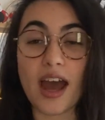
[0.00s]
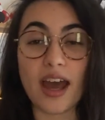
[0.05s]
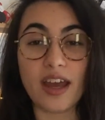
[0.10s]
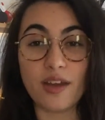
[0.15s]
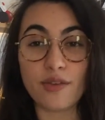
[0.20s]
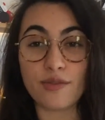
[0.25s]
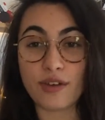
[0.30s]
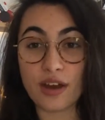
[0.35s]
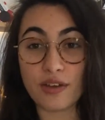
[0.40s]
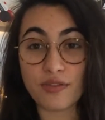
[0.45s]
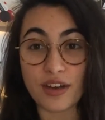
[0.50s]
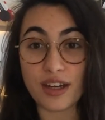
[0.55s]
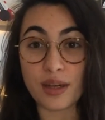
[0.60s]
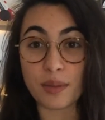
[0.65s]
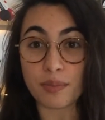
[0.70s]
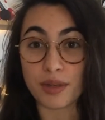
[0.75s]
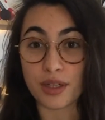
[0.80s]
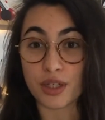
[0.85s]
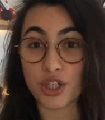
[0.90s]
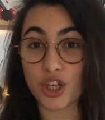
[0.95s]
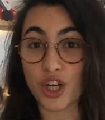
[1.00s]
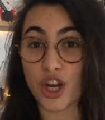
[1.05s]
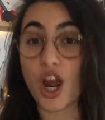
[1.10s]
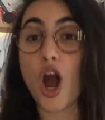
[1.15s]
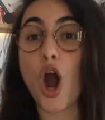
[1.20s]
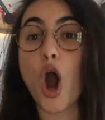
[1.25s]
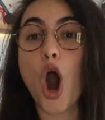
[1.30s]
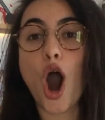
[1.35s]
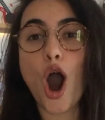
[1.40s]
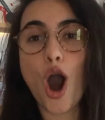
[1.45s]
If I find a picture
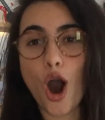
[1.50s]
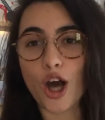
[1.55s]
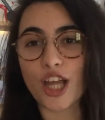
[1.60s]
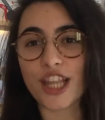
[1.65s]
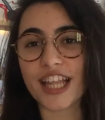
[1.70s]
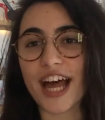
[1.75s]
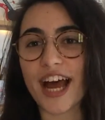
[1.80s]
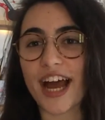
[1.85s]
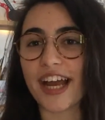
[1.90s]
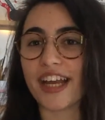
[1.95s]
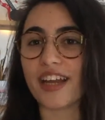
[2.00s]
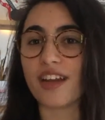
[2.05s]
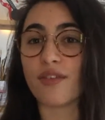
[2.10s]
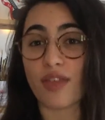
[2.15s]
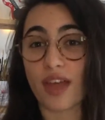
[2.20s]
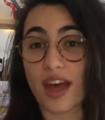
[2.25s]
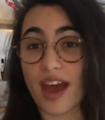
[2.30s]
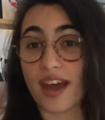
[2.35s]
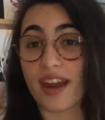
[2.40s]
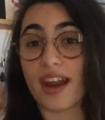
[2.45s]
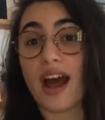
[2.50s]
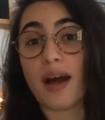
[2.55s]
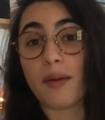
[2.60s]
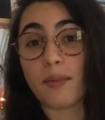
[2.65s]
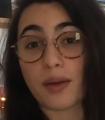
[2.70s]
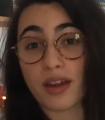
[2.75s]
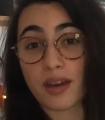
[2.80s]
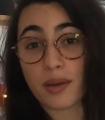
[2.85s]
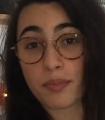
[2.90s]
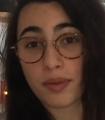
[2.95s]
online of that,
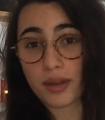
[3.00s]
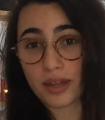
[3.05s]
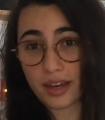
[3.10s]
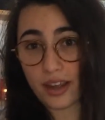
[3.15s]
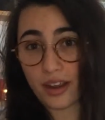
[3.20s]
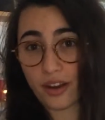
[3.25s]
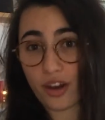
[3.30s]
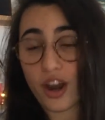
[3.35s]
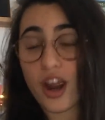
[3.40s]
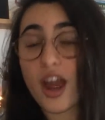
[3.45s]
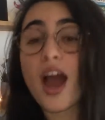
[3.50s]
I'm gonna put it here.